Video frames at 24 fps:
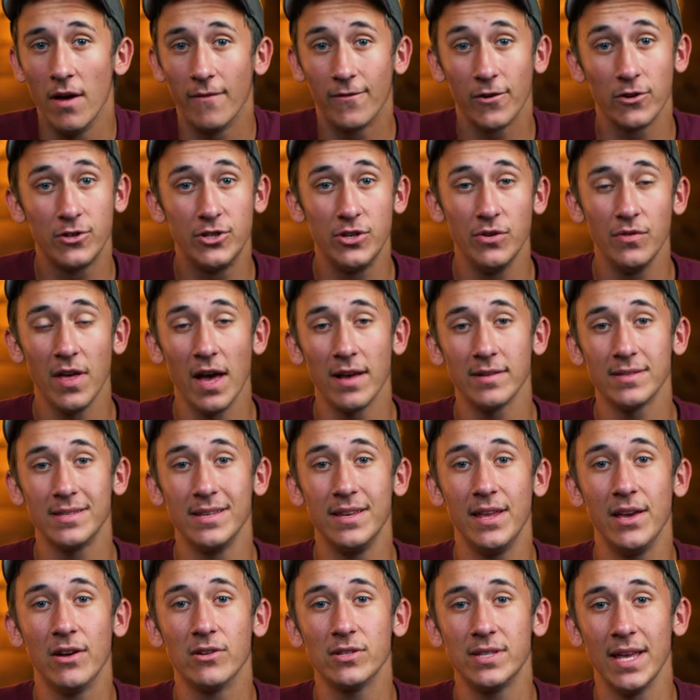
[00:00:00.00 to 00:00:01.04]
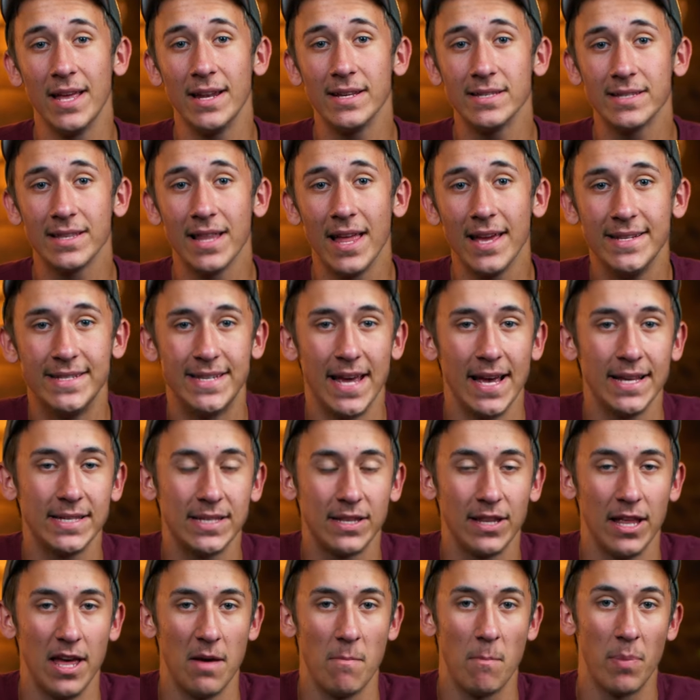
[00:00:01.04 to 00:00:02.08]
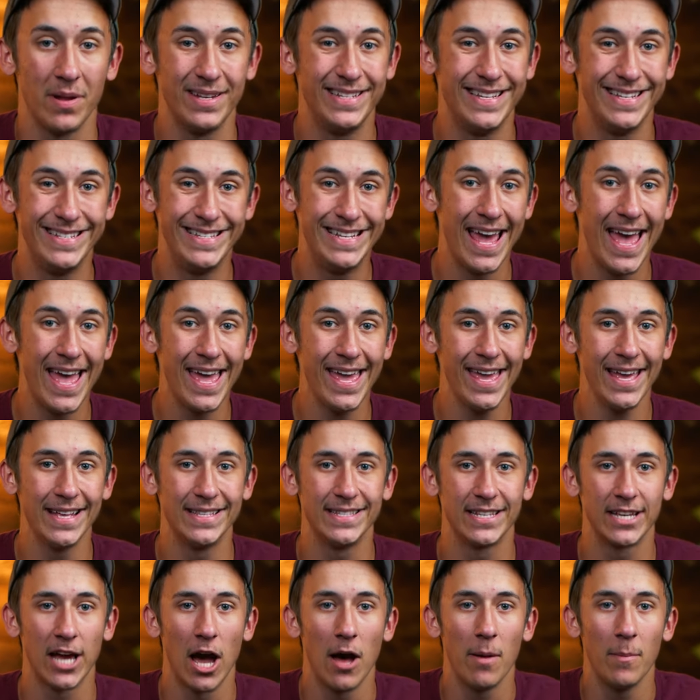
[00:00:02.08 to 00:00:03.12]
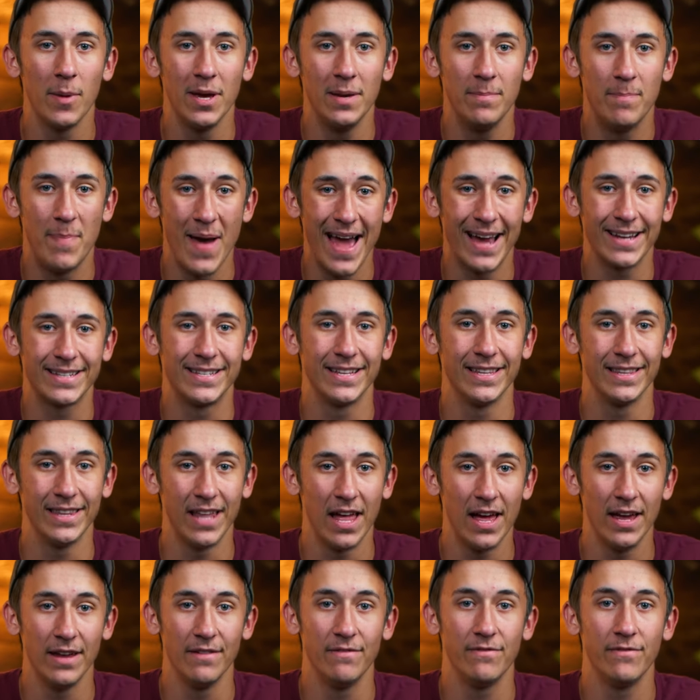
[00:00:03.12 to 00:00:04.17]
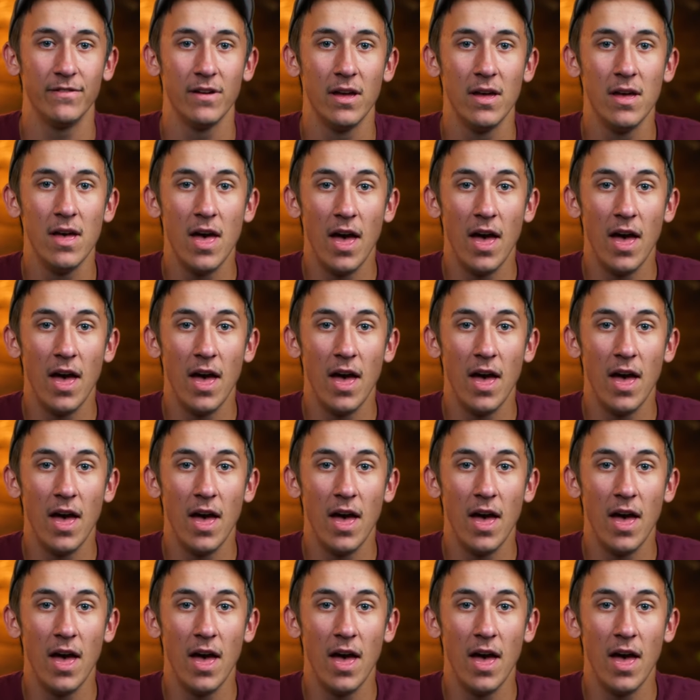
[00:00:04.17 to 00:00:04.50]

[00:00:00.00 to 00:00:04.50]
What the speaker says: For 2,000 years, it has lain desolate, but today it's coming back to life.